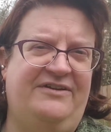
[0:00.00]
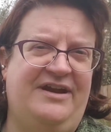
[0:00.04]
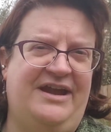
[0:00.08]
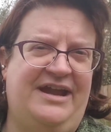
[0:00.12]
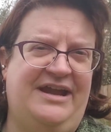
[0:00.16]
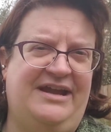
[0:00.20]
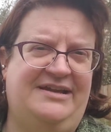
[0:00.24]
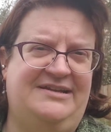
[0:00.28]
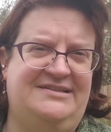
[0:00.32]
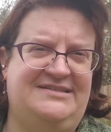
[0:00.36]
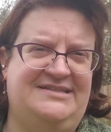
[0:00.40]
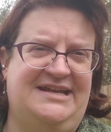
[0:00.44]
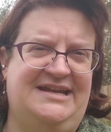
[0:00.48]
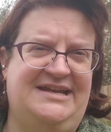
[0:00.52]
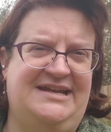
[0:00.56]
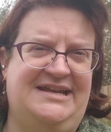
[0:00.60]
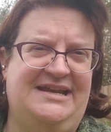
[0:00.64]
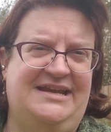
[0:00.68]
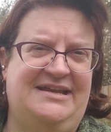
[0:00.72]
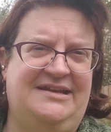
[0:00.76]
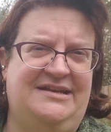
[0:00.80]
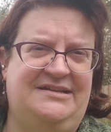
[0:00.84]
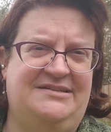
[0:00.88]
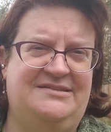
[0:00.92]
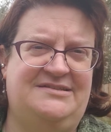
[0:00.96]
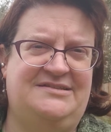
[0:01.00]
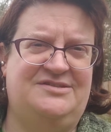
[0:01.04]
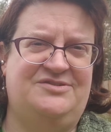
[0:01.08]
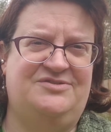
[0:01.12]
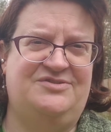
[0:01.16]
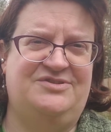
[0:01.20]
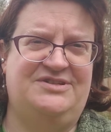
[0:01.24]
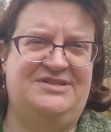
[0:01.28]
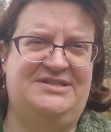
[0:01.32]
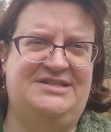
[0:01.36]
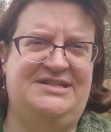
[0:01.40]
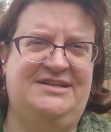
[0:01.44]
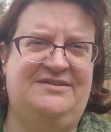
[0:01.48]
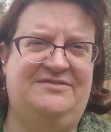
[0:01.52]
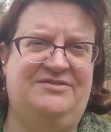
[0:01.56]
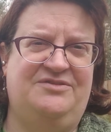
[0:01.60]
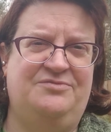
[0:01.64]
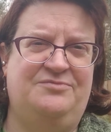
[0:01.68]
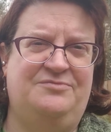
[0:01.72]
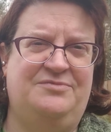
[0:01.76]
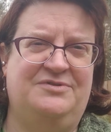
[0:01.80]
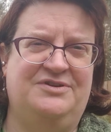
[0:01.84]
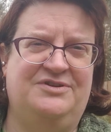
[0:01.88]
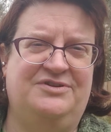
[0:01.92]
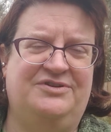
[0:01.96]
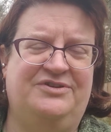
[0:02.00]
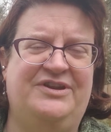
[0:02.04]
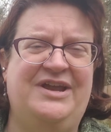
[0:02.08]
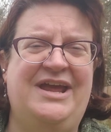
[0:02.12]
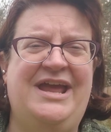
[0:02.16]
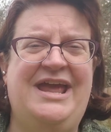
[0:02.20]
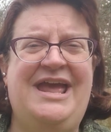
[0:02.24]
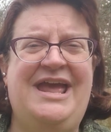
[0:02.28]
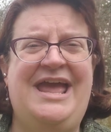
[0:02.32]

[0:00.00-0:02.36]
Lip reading: anxiety, and uncertainty of the world